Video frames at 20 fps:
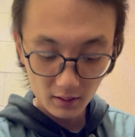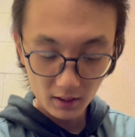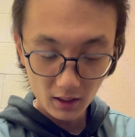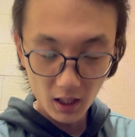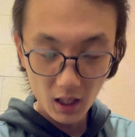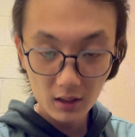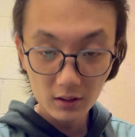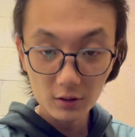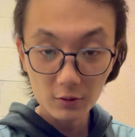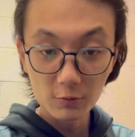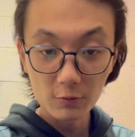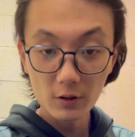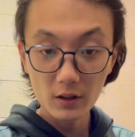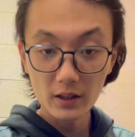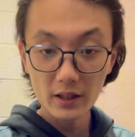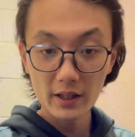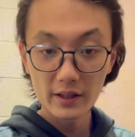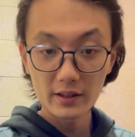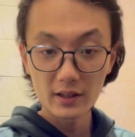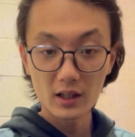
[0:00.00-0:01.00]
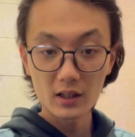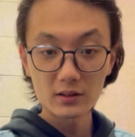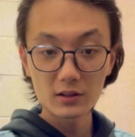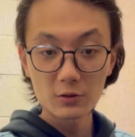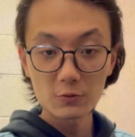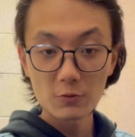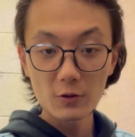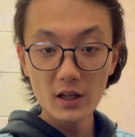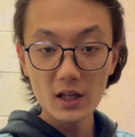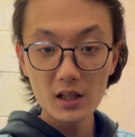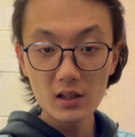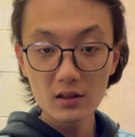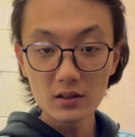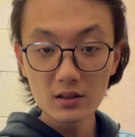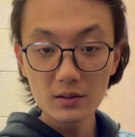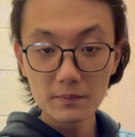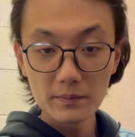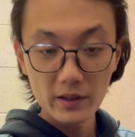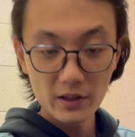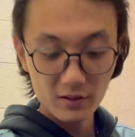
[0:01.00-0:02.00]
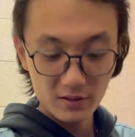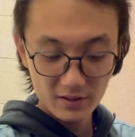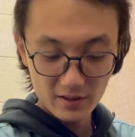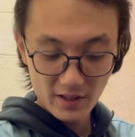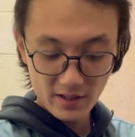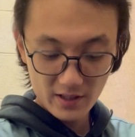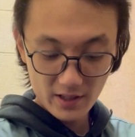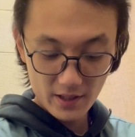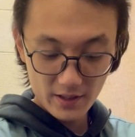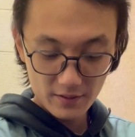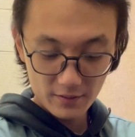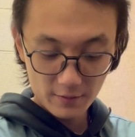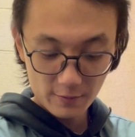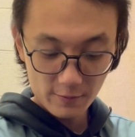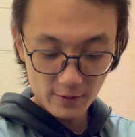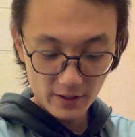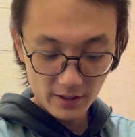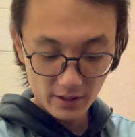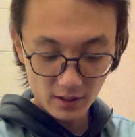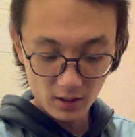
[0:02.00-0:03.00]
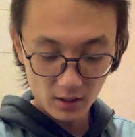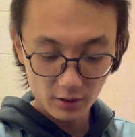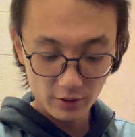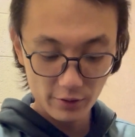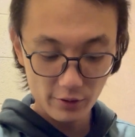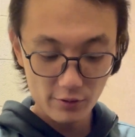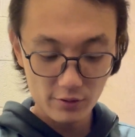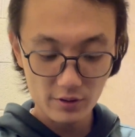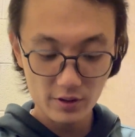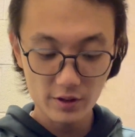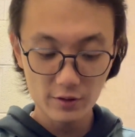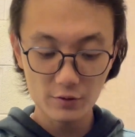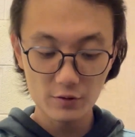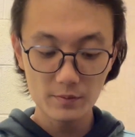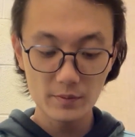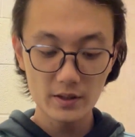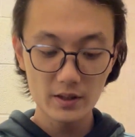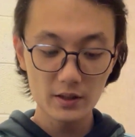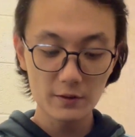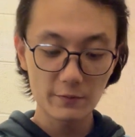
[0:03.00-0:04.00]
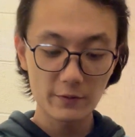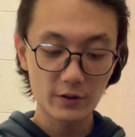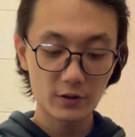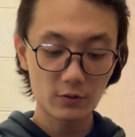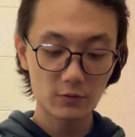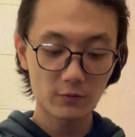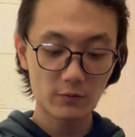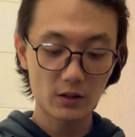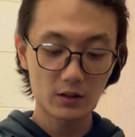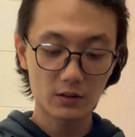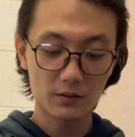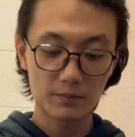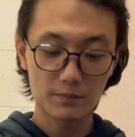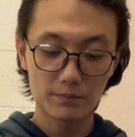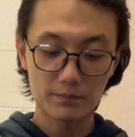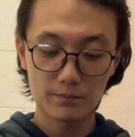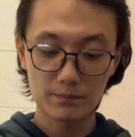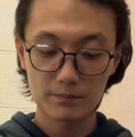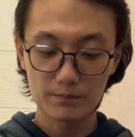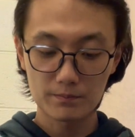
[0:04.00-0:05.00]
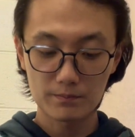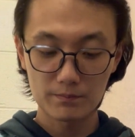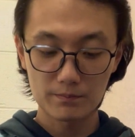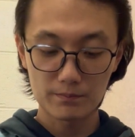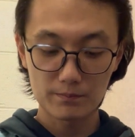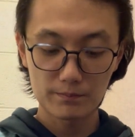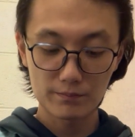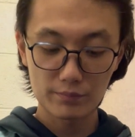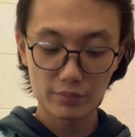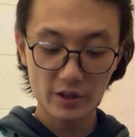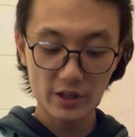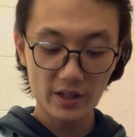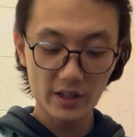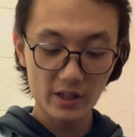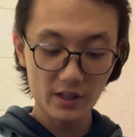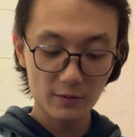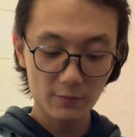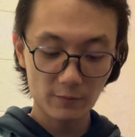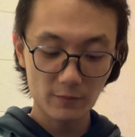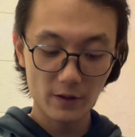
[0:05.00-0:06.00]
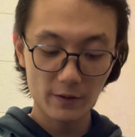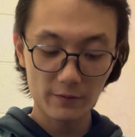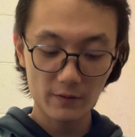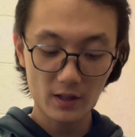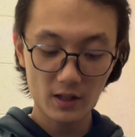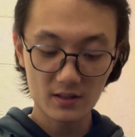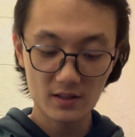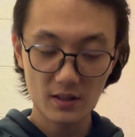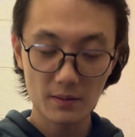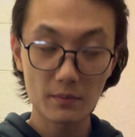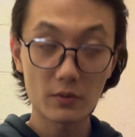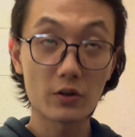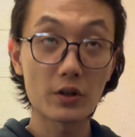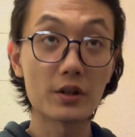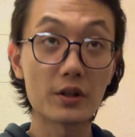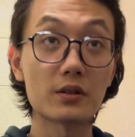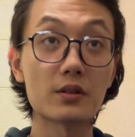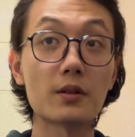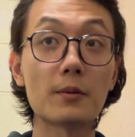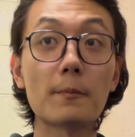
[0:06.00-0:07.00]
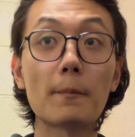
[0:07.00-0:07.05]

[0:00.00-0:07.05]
on the ground because this is really a huge instrument. We don't want to break it when we assemble it.